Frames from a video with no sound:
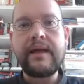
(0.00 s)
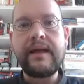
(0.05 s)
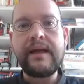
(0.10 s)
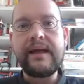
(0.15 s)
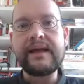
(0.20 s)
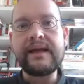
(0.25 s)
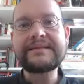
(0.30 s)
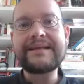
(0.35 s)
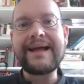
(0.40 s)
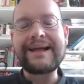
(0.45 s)

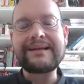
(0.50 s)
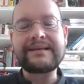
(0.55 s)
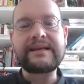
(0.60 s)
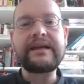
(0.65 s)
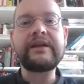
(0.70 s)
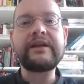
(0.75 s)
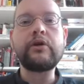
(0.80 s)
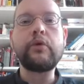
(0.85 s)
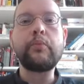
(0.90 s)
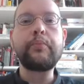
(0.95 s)
is that
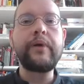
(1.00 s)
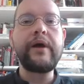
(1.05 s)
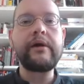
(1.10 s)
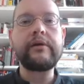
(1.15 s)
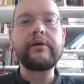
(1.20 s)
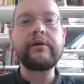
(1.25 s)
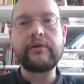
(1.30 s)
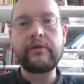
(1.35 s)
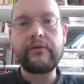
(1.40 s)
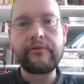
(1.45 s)
in a
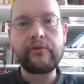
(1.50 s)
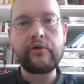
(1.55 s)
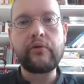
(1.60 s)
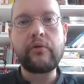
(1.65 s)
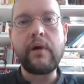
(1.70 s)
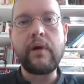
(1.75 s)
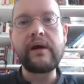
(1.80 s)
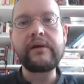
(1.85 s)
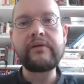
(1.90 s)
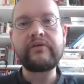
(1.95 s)
period of
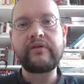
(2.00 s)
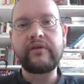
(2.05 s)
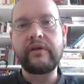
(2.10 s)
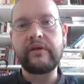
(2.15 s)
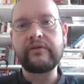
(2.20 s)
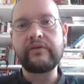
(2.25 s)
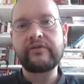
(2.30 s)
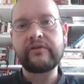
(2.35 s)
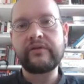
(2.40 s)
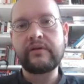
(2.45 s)

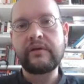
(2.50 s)
crisis,